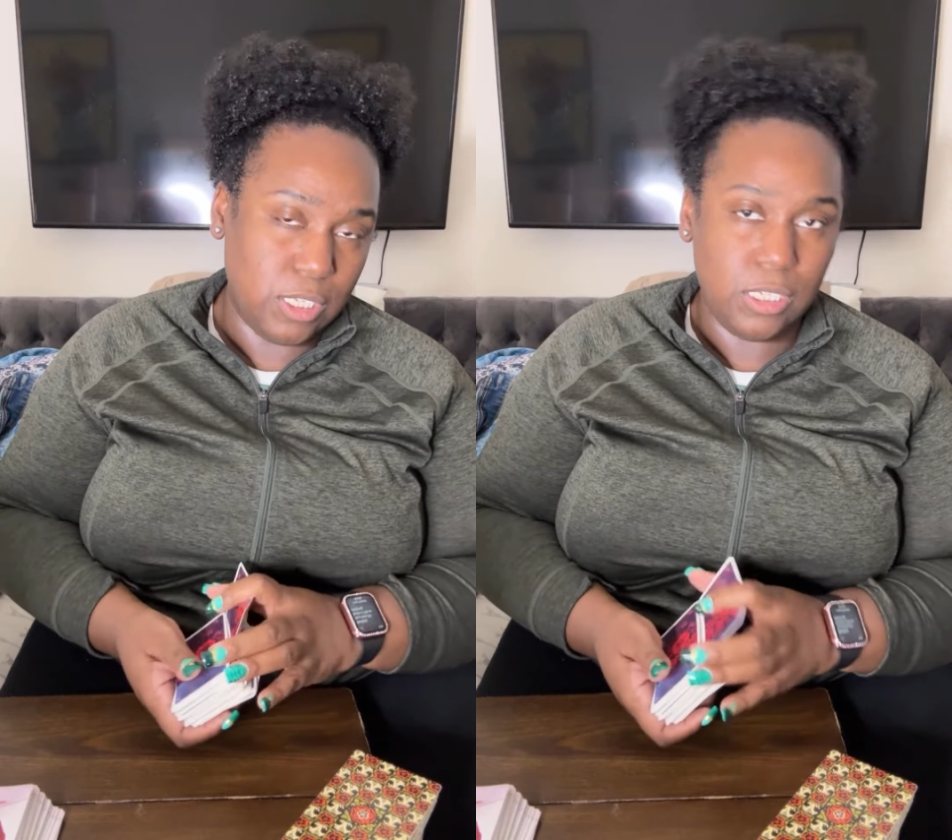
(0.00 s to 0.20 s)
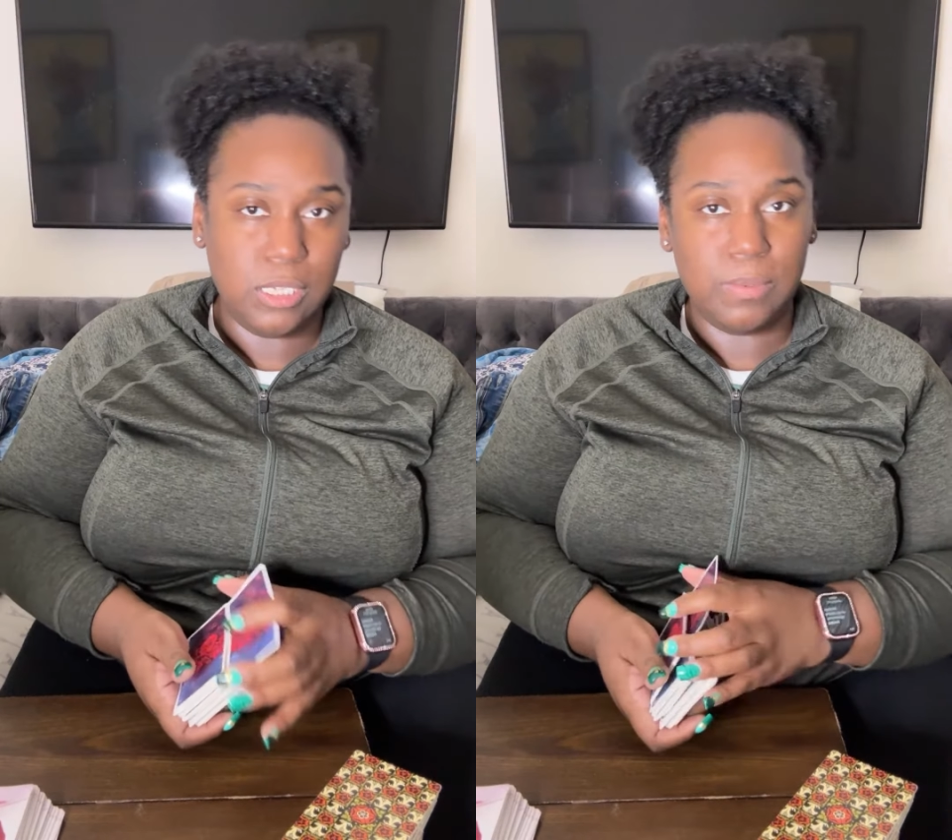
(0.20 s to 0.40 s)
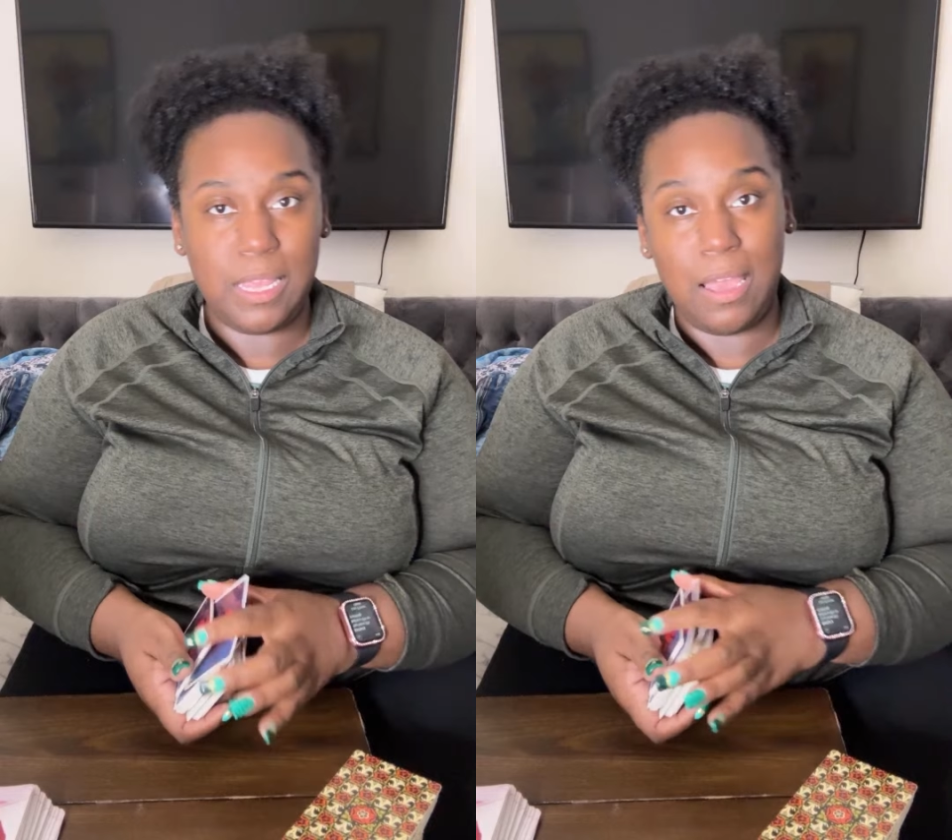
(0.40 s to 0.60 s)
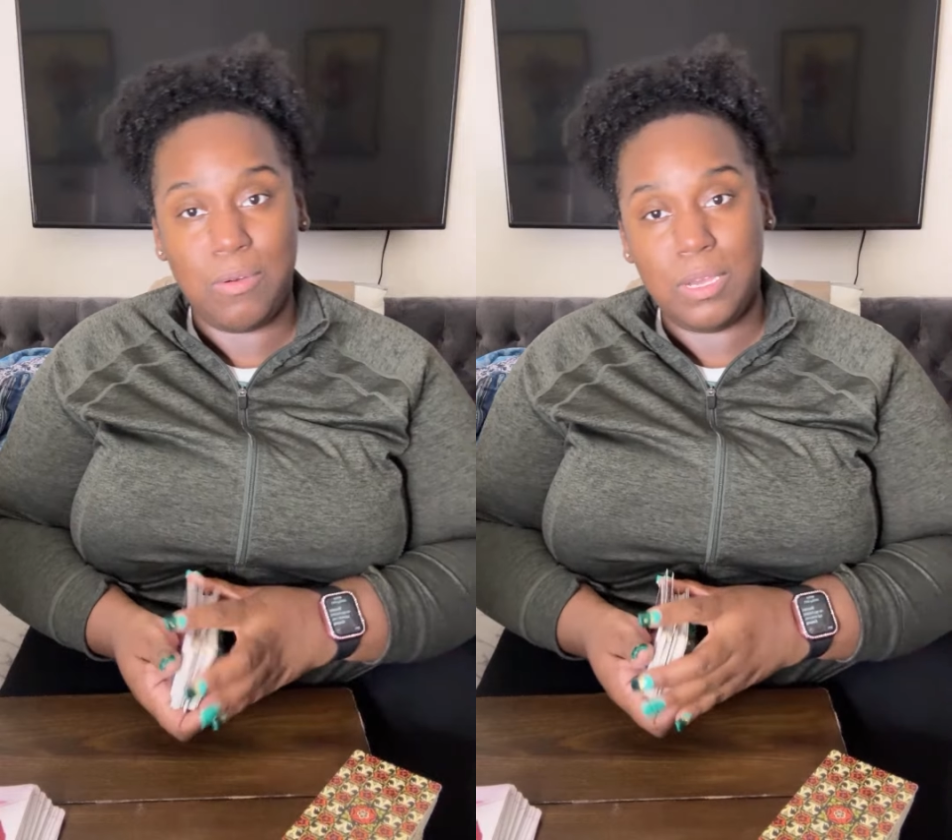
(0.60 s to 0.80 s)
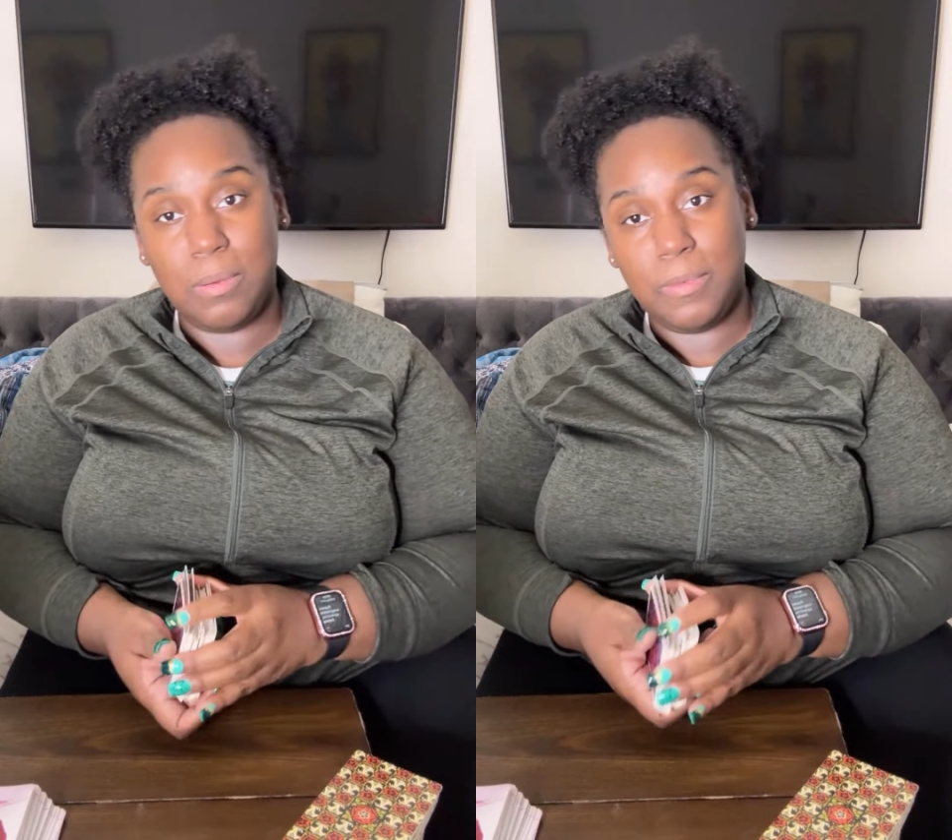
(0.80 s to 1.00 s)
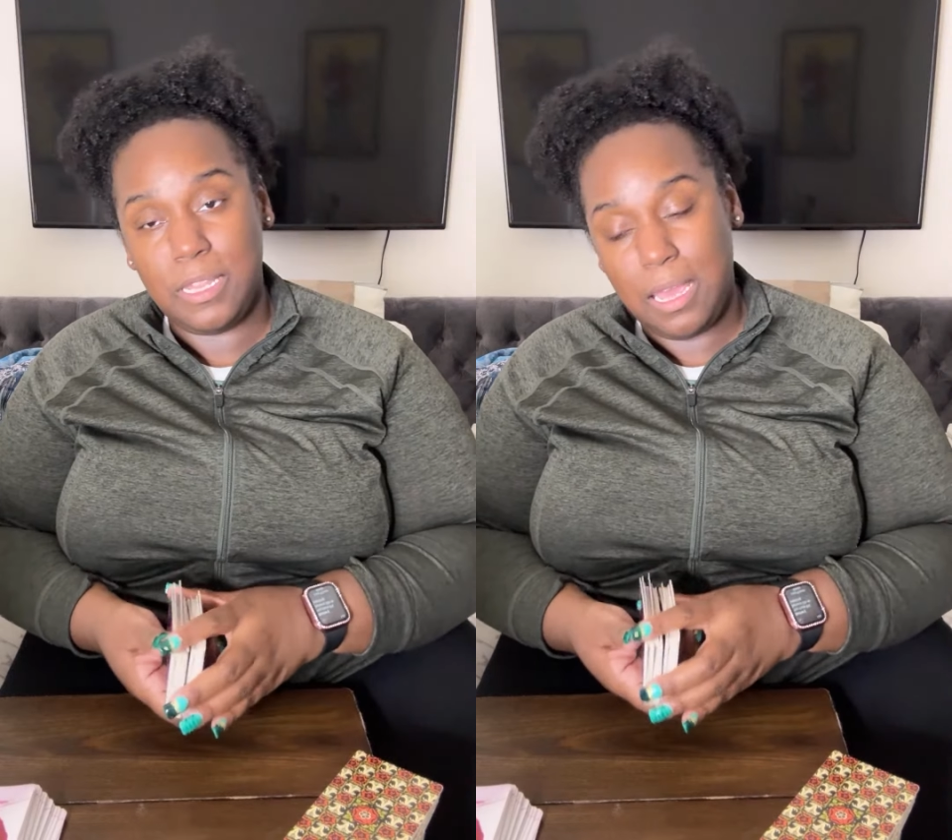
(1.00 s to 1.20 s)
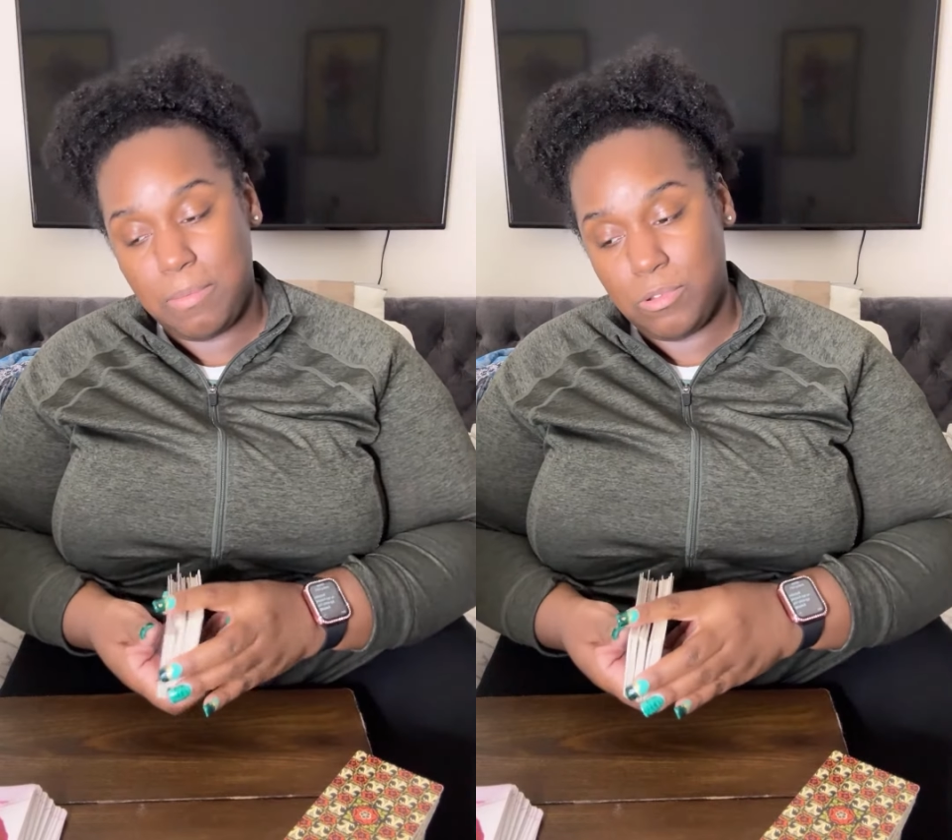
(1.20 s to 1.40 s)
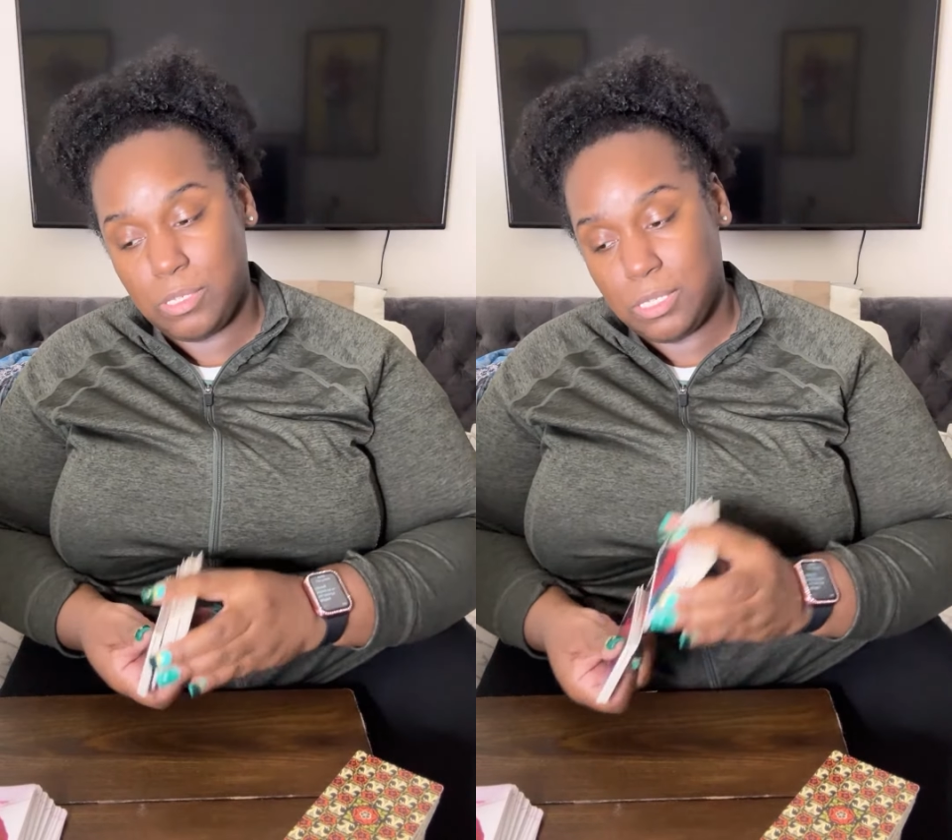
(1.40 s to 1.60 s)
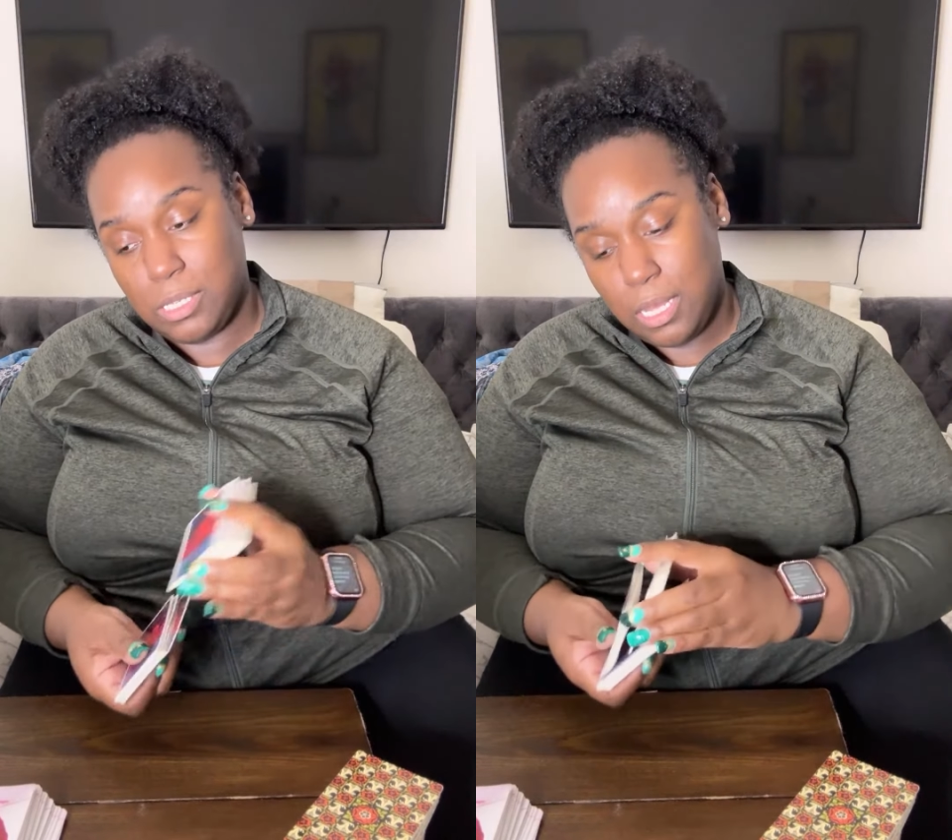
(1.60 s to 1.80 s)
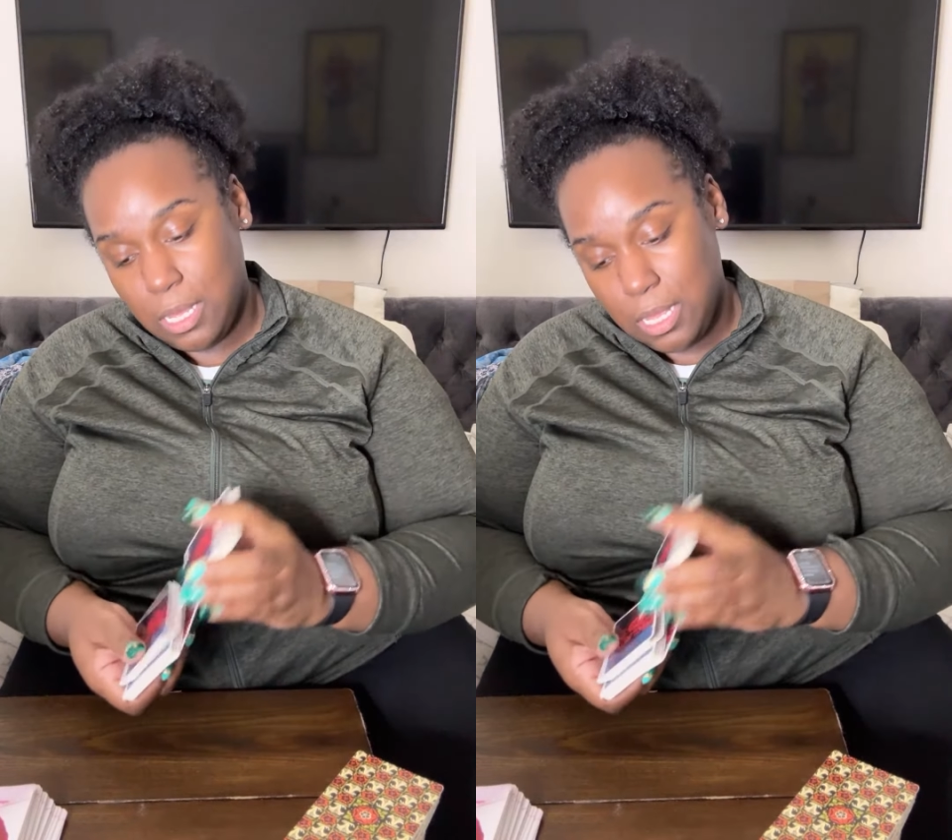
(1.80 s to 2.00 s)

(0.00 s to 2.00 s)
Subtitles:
let's see what the outcome of that most